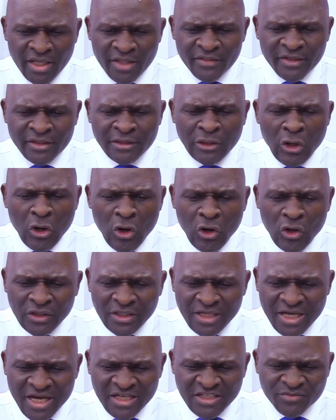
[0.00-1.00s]
The
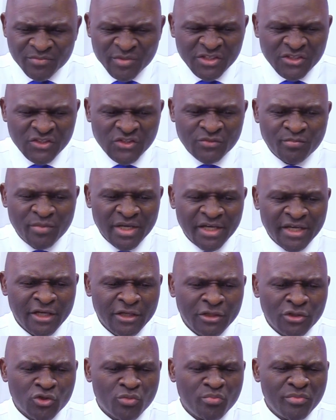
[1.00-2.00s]
Lord has been
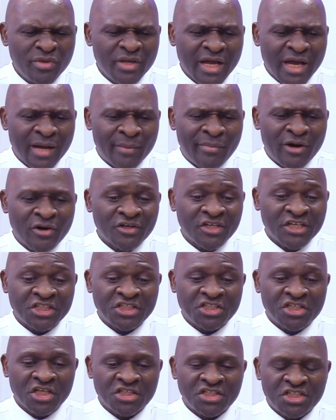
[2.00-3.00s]
speaking to me about the
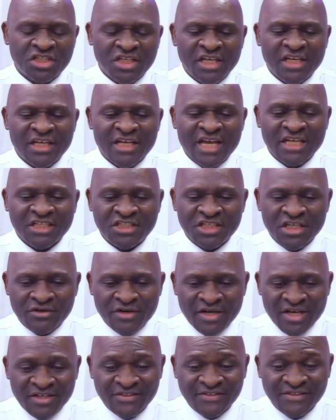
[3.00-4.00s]
church in
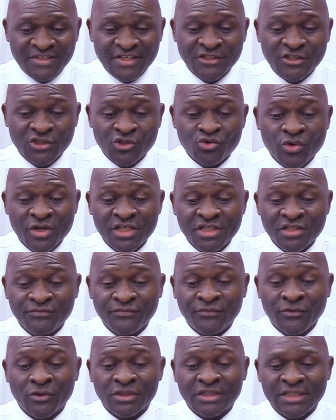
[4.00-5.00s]
Nigeria since
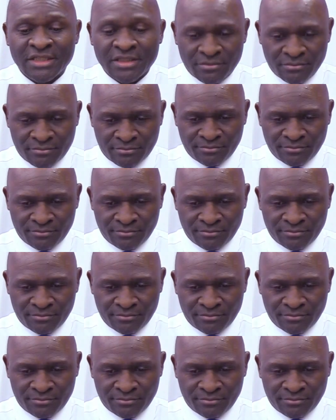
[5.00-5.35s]
2014